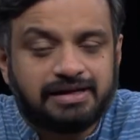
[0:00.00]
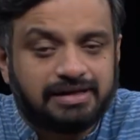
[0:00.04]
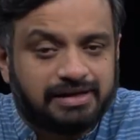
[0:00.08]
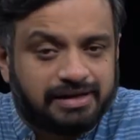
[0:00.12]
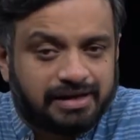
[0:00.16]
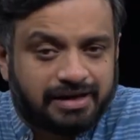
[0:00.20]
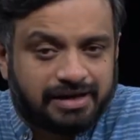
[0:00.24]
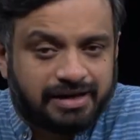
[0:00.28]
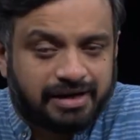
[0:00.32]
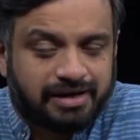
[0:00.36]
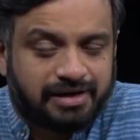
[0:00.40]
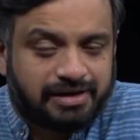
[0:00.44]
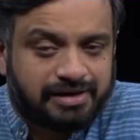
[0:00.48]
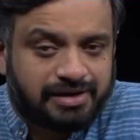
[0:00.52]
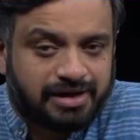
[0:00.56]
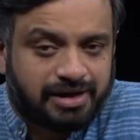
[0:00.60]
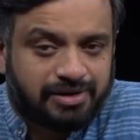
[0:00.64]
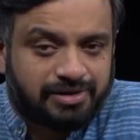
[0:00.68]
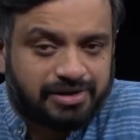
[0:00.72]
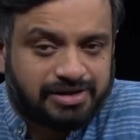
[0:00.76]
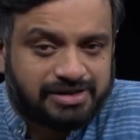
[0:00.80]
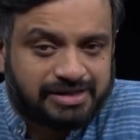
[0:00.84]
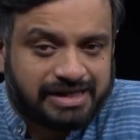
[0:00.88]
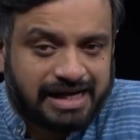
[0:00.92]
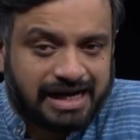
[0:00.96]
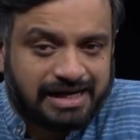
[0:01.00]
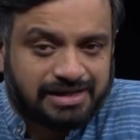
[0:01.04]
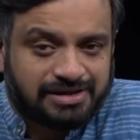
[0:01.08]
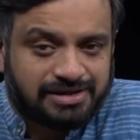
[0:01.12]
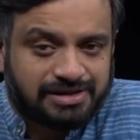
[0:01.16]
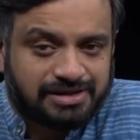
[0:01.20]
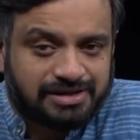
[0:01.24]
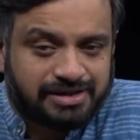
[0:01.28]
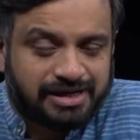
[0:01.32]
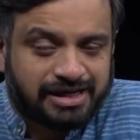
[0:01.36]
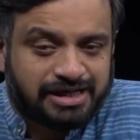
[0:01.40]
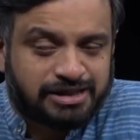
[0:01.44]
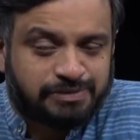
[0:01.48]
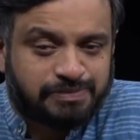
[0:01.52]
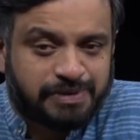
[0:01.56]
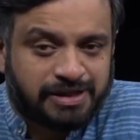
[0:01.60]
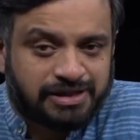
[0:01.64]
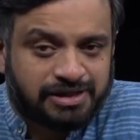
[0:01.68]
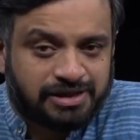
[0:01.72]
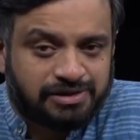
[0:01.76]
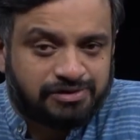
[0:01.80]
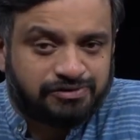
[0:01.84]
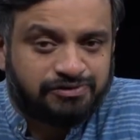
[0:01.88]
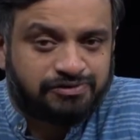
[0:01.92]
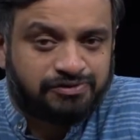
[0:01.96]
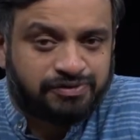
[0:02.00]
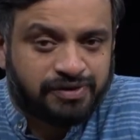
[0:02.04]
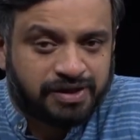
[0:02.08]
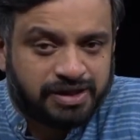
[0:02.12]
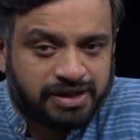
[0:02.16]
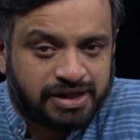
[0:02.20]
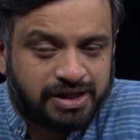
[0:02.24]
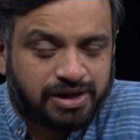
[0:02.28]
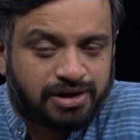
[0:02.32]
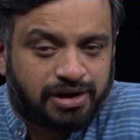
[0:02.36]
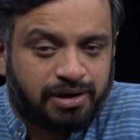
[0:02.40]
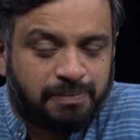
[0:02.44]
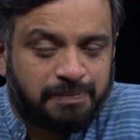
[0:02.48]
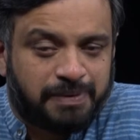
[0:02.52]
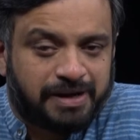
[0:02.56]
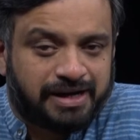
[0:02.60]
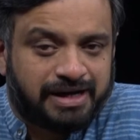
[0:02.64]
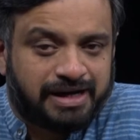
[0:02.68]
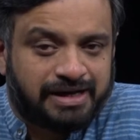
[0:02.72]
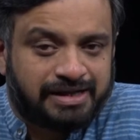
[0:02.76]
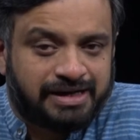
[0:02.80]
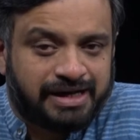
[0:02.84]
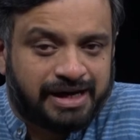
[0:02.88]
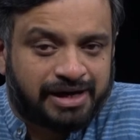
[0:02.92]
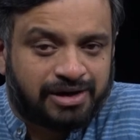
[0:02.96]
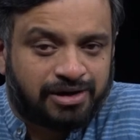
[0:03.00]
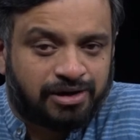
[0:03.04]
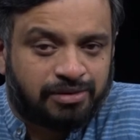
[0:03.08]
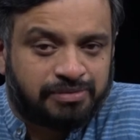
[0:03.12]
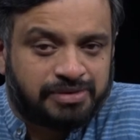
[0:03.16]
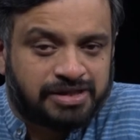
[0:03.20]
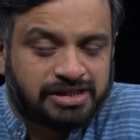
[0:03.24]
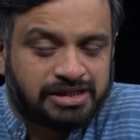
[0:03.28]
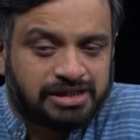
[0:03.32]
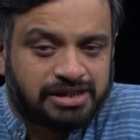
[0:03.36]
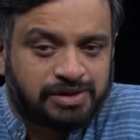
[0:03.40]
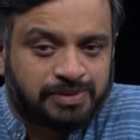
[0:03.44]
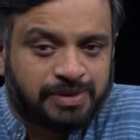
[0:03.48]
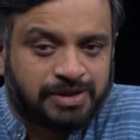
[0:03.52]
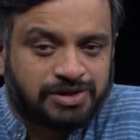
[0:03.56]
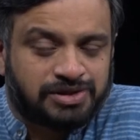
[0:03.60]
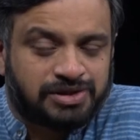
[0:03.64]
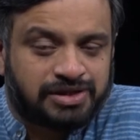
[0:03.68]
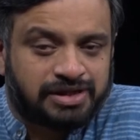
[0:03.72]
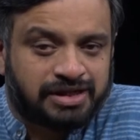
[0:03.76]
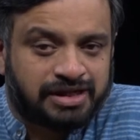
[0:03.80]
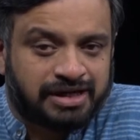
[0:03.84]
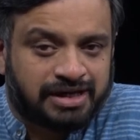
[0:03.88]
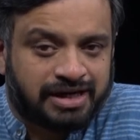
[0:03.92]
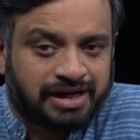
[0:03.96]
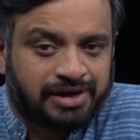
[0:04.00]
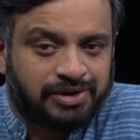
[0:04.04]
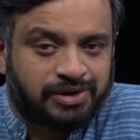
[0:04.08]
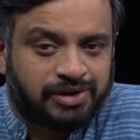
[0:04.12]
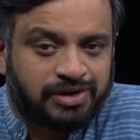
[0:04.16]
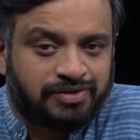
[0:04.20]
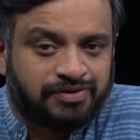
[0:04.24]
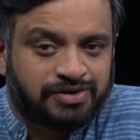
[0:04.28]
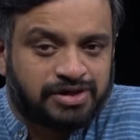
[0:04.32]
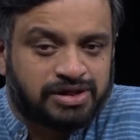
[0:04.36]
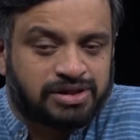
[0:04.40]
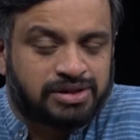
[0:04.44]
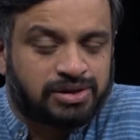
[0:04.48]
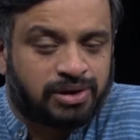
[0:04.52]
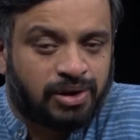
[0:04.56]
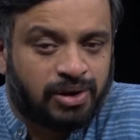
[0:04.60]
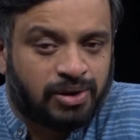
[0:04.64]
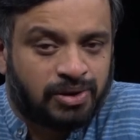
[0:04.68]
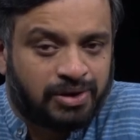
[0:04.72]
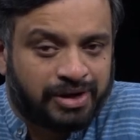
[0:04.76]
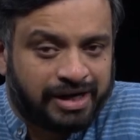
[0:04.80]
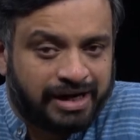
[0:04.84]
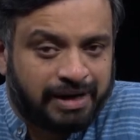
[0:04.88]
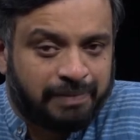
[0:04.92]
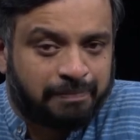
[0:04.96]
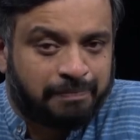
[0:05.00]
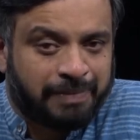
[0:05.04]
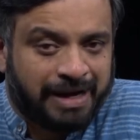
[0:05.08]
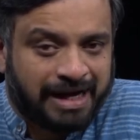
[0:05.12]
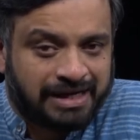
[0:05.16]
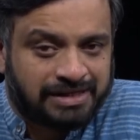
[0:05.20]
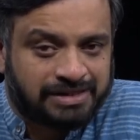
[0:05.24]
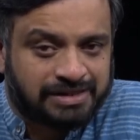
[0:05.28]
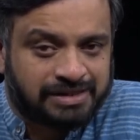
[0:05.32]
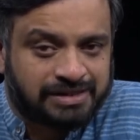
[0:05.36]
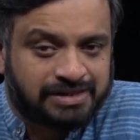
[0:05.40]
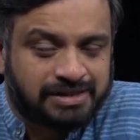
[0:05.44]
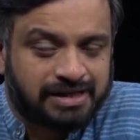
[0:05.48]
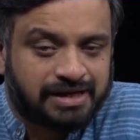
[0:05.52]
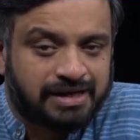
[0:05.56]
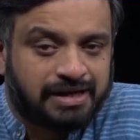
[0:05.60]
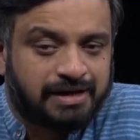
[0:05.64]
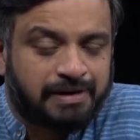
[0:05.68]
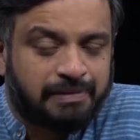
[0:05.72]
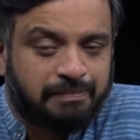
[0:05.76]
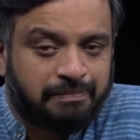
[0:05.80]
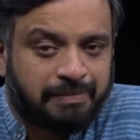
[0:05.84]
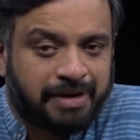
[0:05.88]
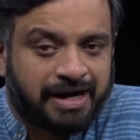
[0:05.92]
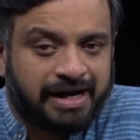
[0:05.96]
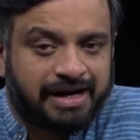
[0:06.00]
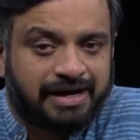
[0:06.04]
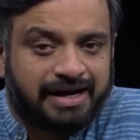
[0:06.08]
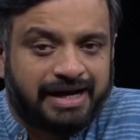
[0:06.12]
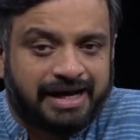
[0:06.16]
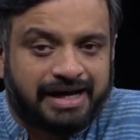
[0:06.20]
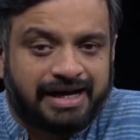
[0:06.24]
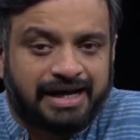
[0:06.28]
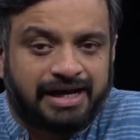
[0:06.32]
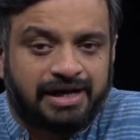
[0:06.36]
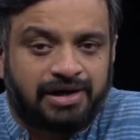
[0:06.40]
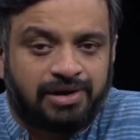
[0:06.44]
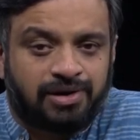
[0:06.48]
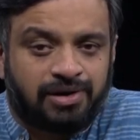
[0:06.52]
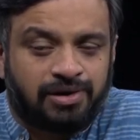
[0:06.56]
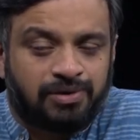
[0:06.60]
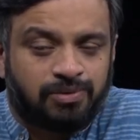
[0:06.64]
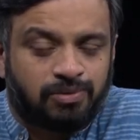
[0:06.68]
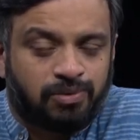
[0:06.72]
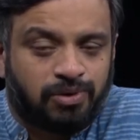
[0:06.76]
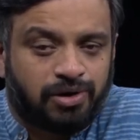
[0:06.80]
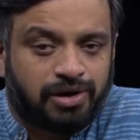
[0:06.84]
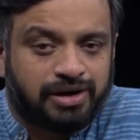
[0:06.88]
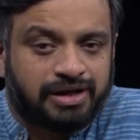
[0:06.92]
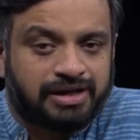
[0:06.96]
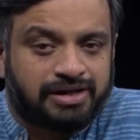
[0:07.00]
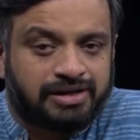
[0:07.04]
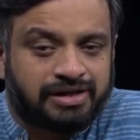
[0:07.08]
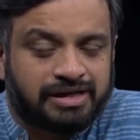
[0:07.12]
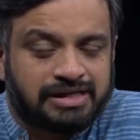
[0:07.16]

The current round of sanctions are expected to further complicate the economic situation in the country, which is already battered by a decade-long war and the